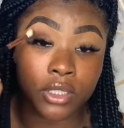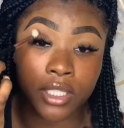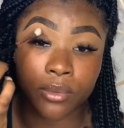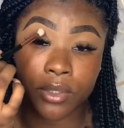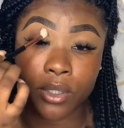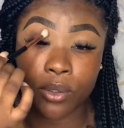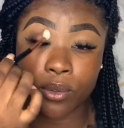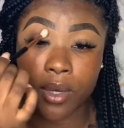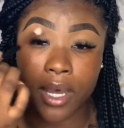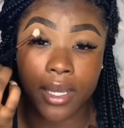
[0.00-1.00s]
I don't want the
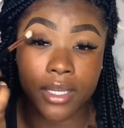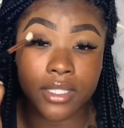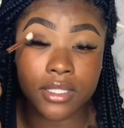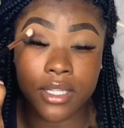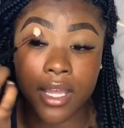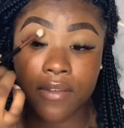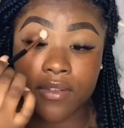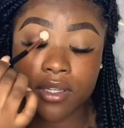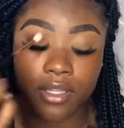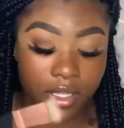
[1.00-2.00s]
whole eyes to have
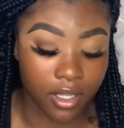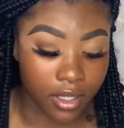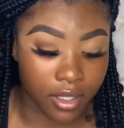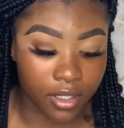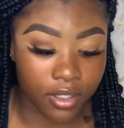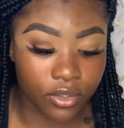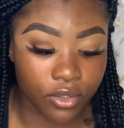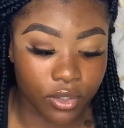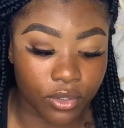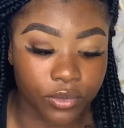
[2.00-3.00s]
it.
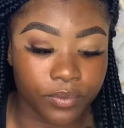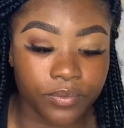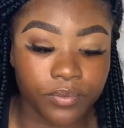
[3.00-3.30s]
So